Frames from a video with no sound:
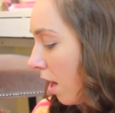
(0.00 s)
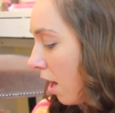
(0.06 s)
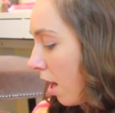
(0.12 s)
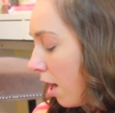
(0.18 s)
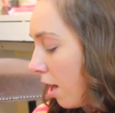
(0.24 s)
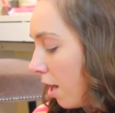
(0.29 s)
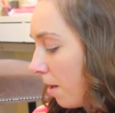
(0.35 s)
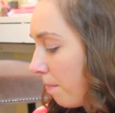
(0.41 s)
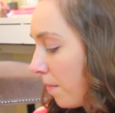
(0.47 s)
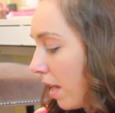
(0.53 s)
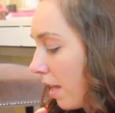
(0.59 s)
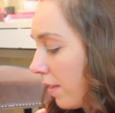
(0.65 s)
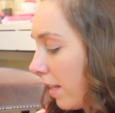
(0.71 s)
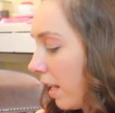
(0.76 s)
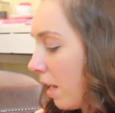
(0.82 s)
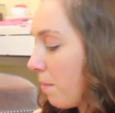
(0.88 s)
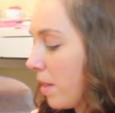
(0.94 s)
Um, I
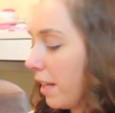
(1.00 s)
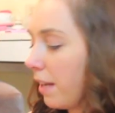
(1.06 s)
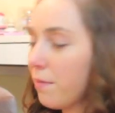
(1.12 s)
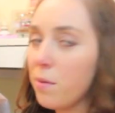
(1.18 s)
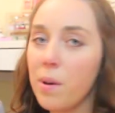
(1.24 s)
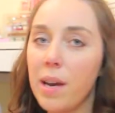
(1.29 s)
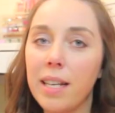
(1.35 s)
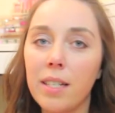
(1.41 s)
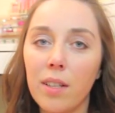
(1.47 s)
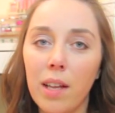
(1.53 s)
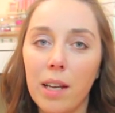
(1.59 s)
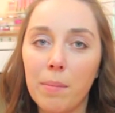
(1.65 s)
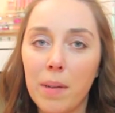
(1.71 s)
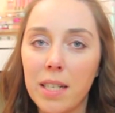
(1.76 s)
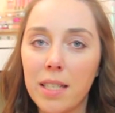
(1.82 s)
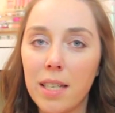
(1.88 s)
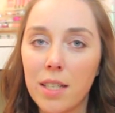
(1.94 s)
think I might give away to
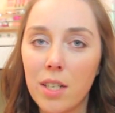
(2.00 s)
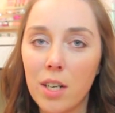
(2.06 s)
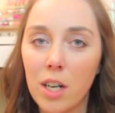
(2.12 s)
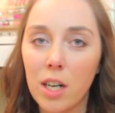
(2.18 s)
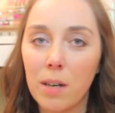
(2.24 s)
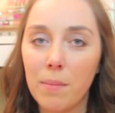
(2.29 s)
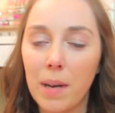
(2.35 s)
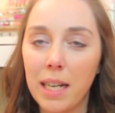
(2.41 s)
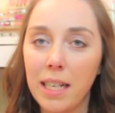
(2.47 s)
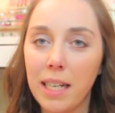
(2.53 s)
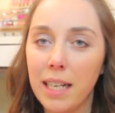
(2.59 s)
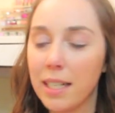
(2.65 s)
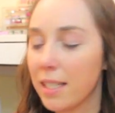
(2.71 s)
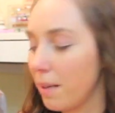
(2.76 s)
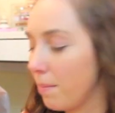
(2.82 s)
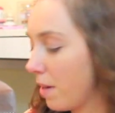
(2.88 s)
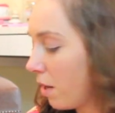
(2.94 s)
like my sister or my
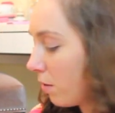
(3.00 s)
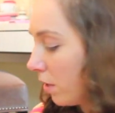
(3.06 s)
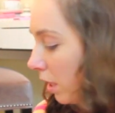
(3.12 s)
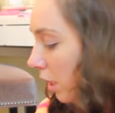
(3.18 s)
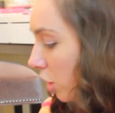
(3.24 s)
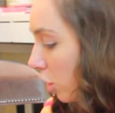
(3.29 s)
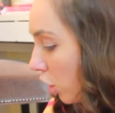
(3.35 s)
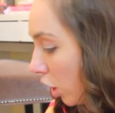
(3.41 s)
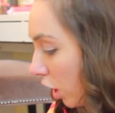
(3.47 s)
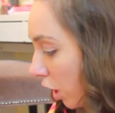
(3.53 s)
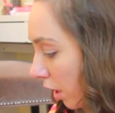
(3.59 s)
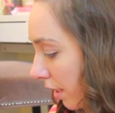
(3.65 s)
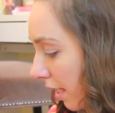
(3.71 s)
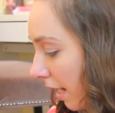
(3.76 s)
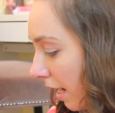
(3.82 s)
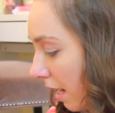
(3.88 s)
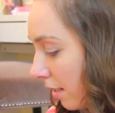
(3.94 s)
niece, I'm not really sure,
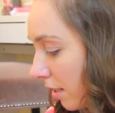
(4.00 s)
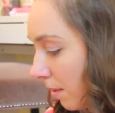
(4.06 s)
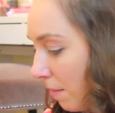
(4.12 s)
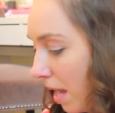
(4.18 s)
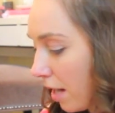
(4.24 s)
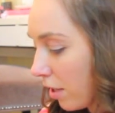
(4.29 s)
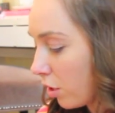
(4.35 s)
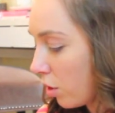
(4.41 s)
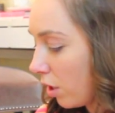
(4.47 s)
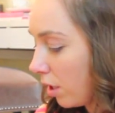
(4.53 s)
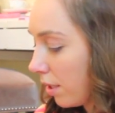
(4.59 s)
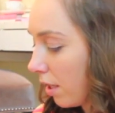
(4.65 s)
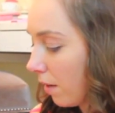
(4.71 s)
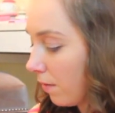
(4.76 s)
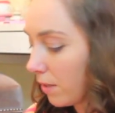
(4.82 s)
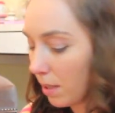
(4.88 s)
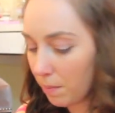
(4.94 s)
because I got some extras
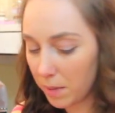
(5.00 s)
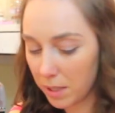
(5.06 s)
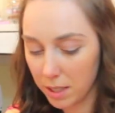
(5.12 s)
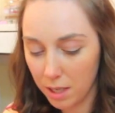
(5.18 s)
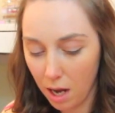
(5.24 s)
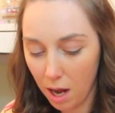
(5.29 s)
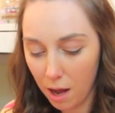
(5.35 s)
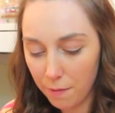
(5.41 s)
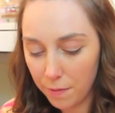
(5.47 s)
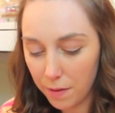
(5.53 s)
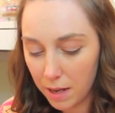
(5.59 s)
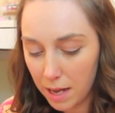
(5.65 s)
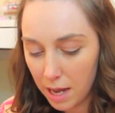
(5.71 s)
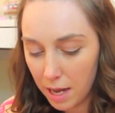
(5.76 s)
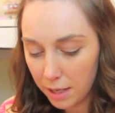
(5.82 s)
of some stuff.